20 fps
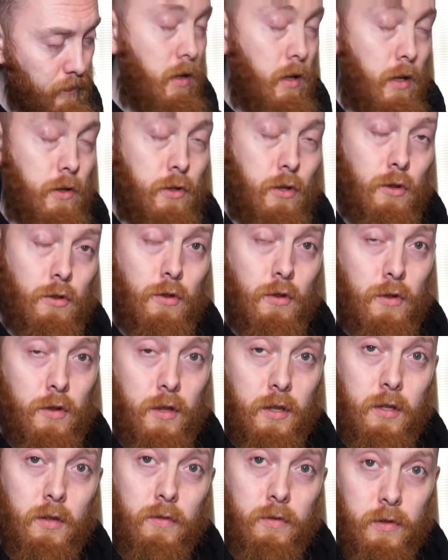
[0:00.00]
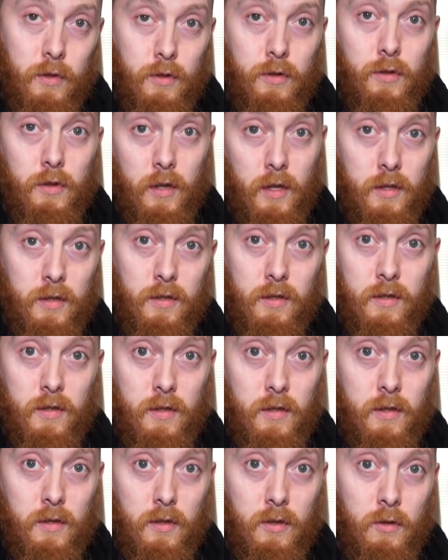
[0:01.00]
Another thing of
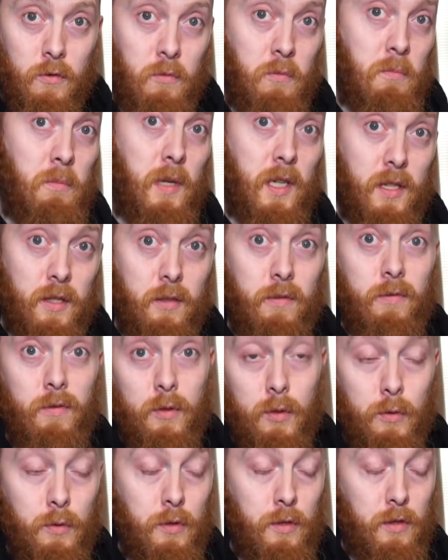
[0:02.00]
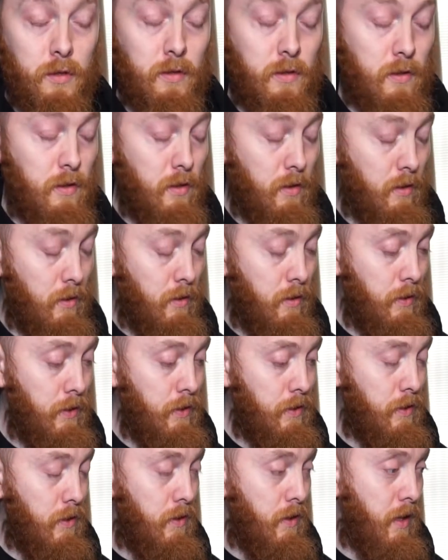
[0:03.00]
interest you might have noticed
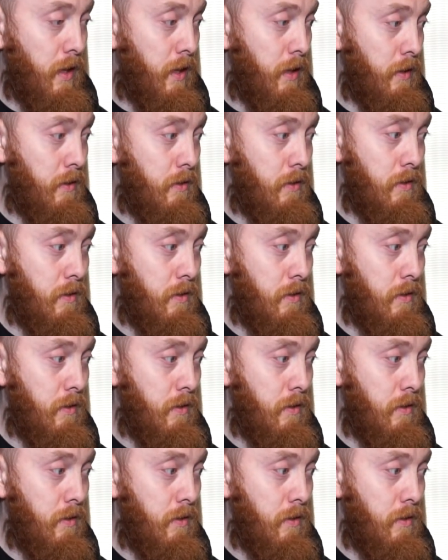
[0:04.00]
is that